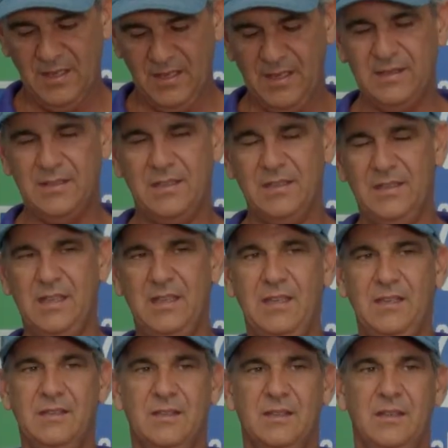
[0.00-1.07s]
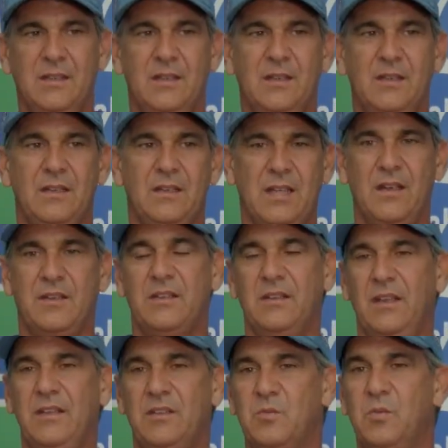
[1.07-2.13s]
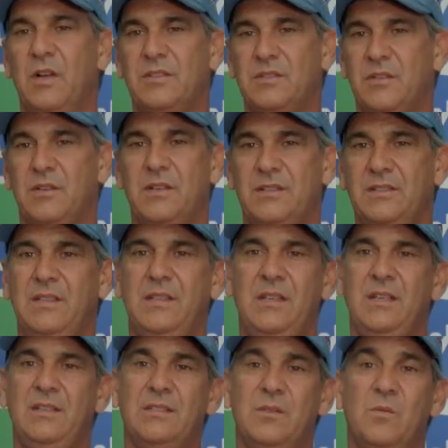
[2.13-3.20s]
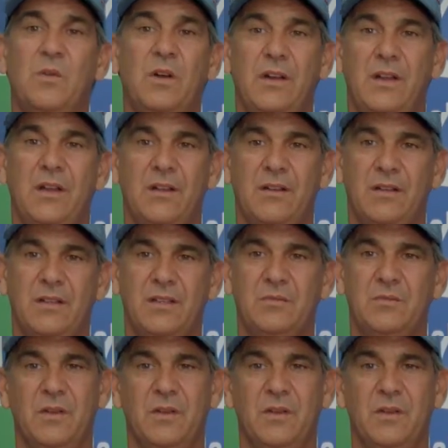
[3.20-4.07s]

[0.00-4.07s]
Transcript: And then he calculates what circuits he needs in what areas,